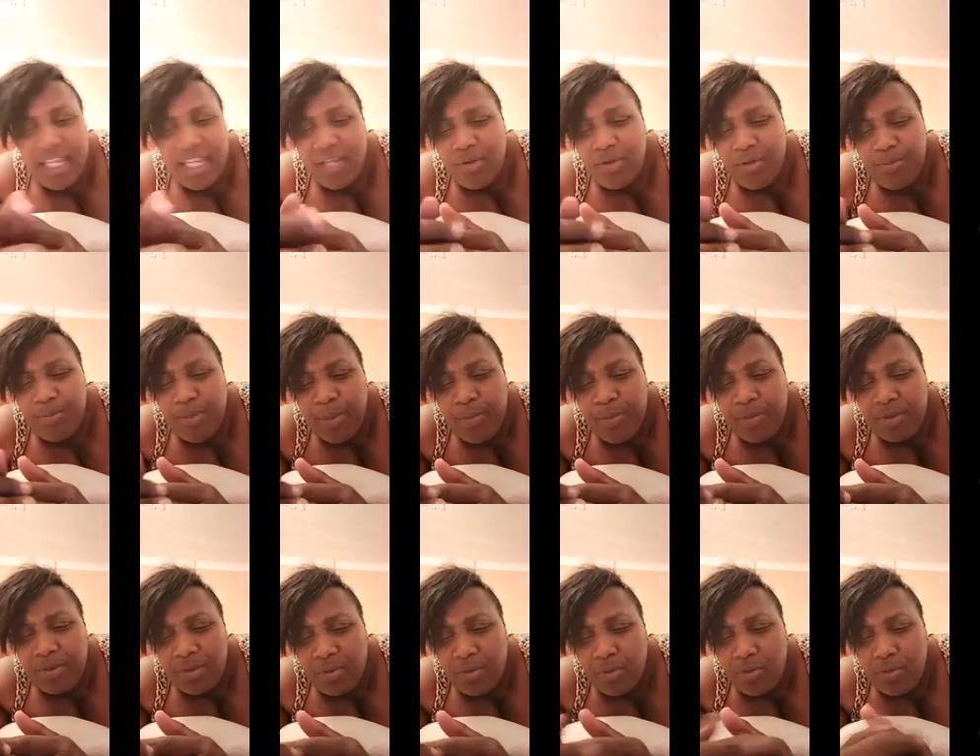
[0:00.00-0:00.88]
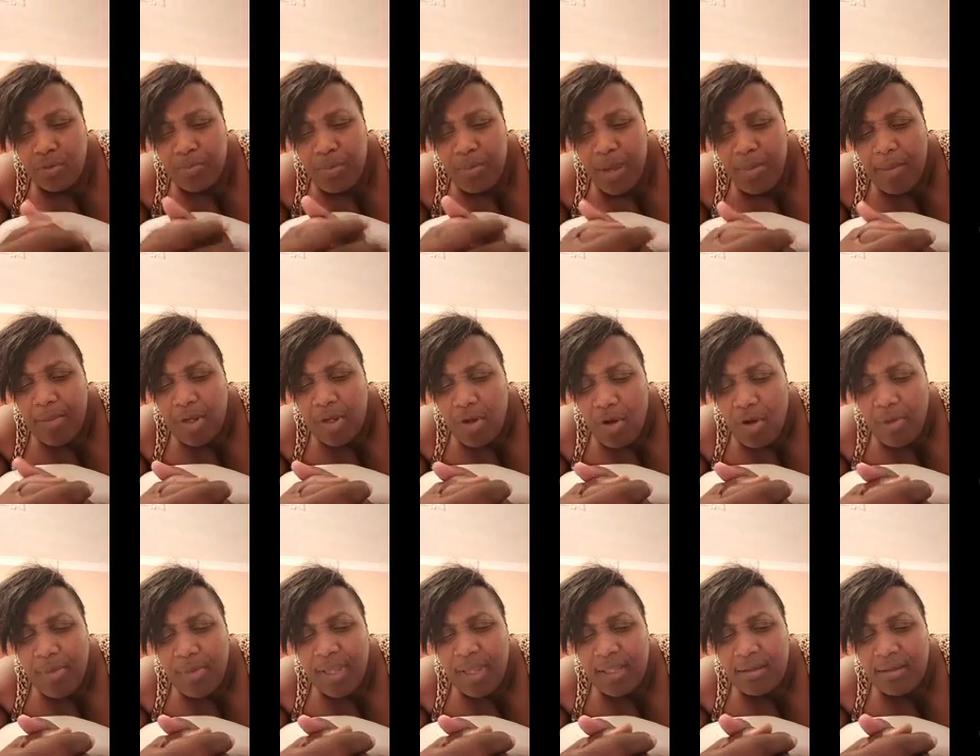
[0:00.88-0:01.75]
then when people say no pa me
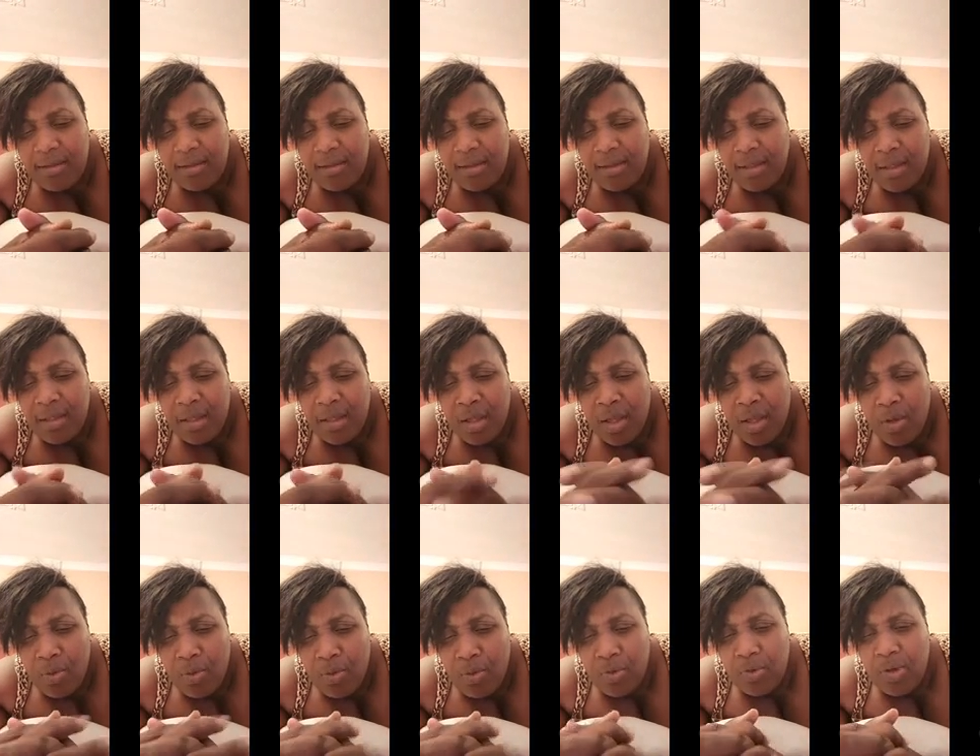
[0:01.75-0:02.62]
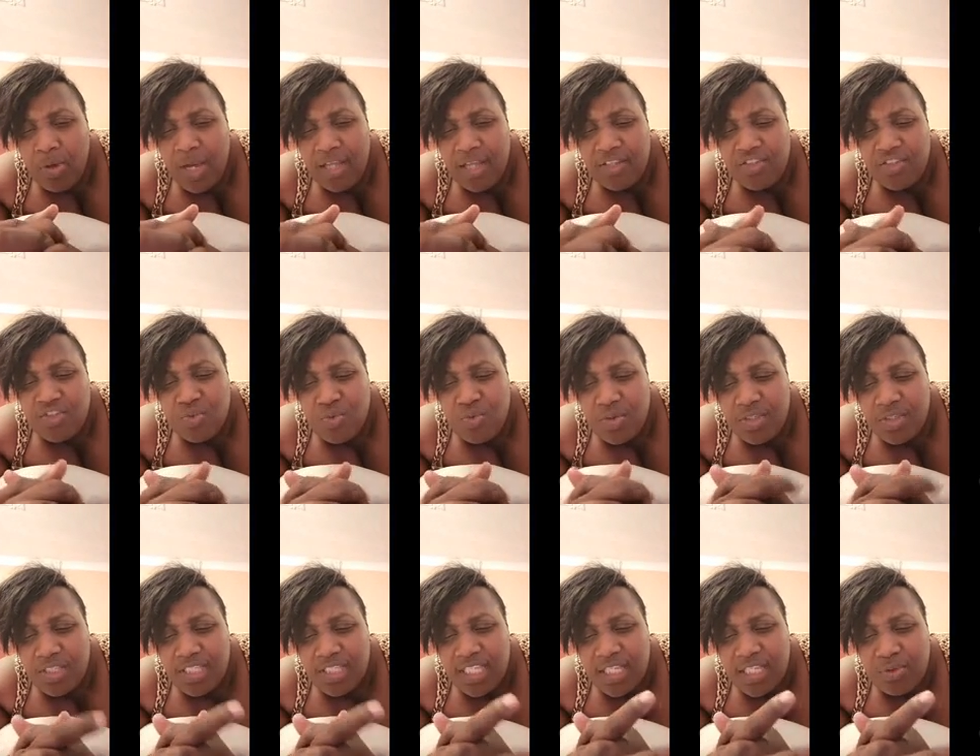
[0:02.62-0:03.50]
comment, when you
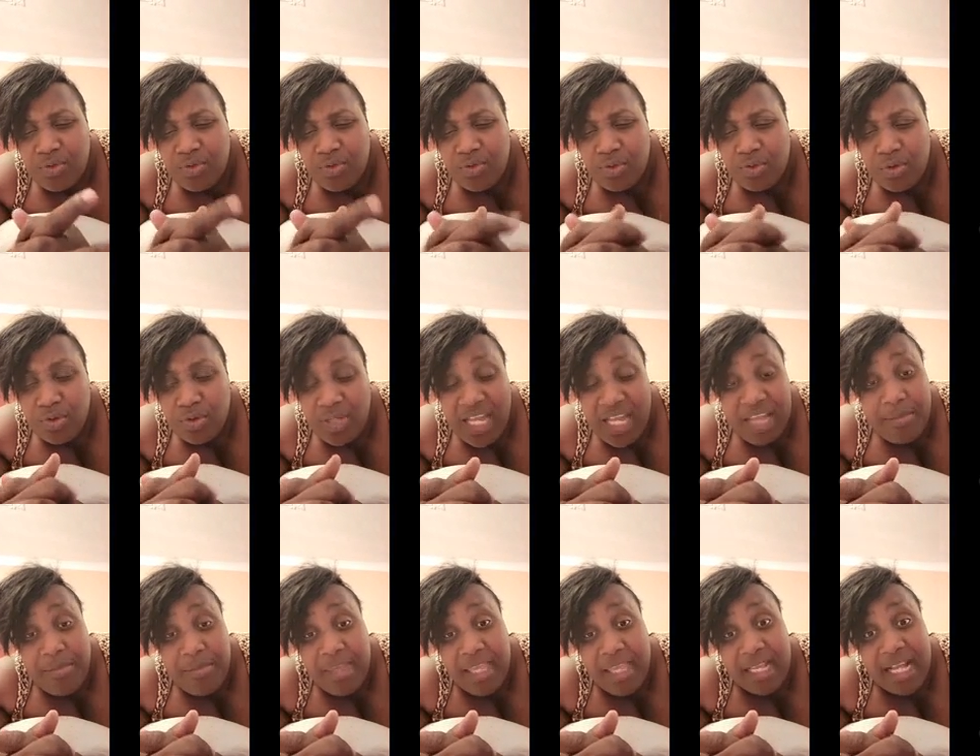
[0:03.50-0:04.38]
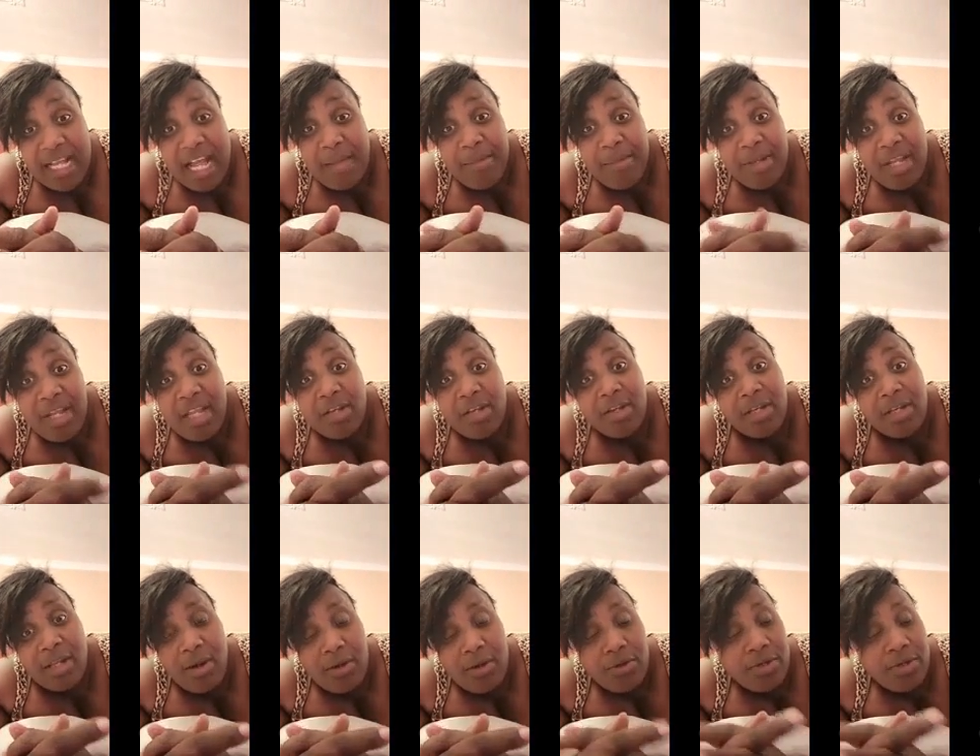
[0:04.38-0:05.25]
associate, you not me, come in mean, I
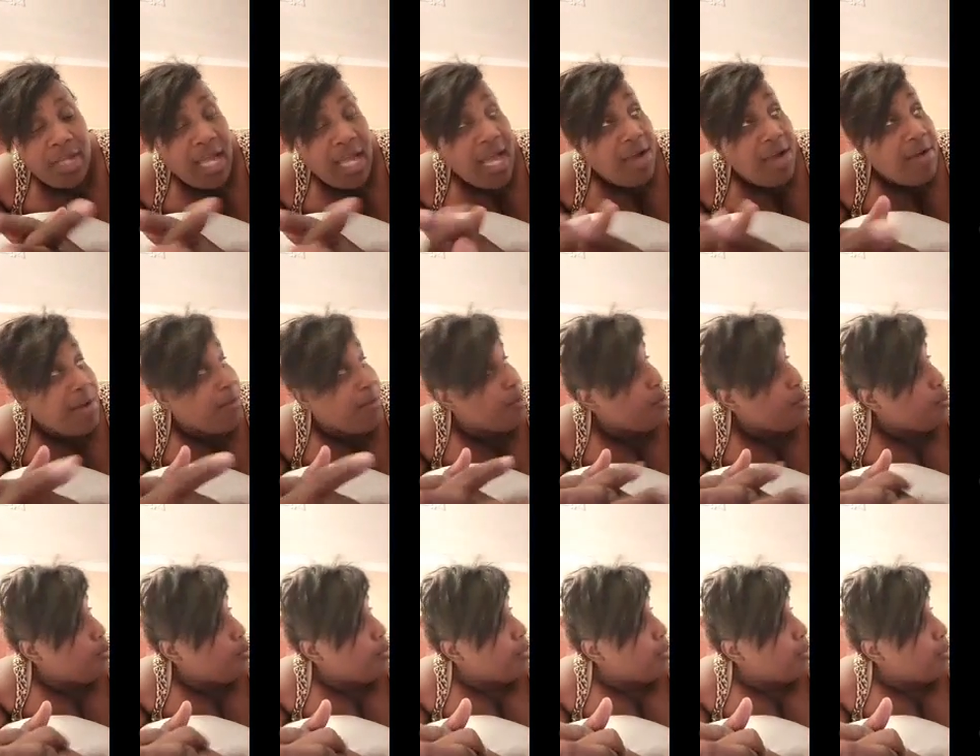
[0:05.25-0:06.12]
don't to wrap up.